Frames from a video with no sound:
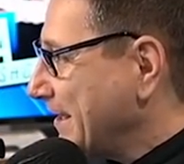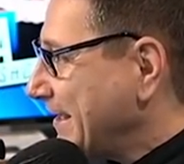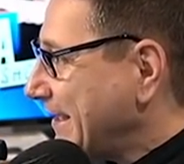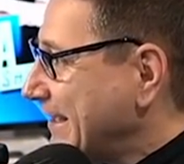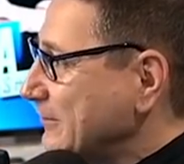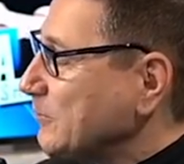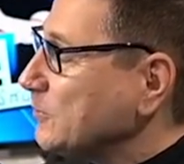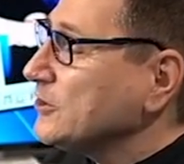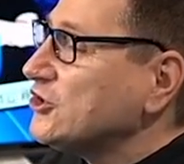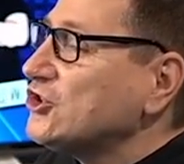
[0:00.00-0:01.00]
So it
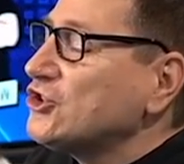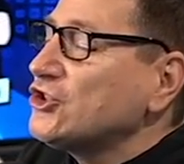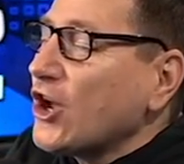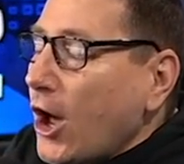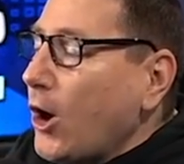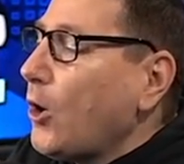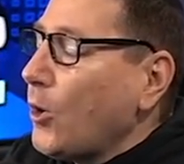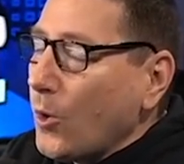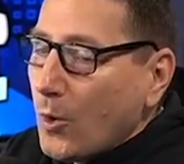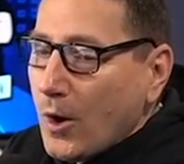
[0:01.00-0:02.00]
sad. was
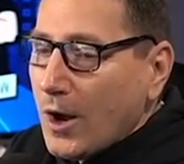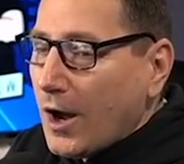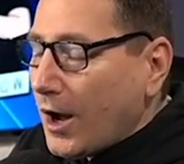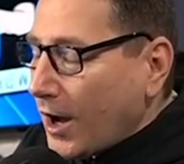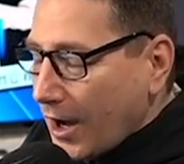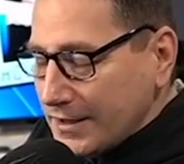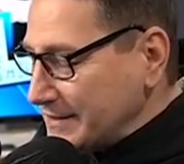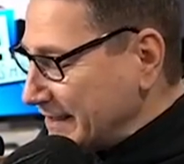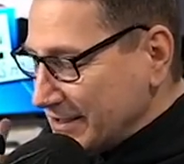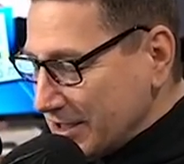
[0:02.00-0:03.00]
so
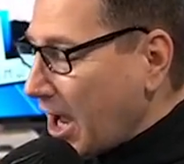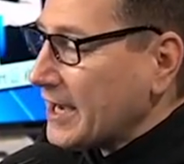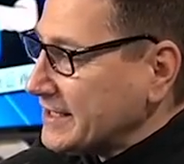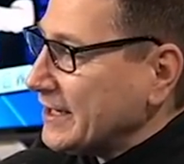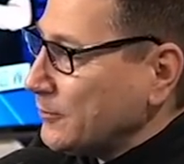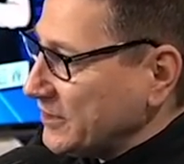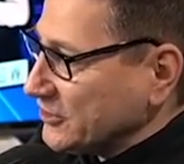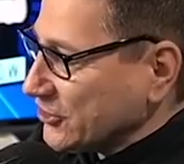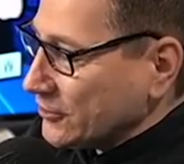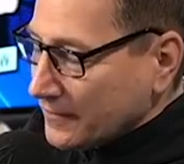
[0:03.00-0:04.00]
did not get what
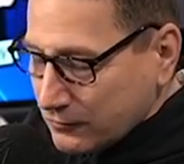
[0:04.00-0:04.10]
deserved.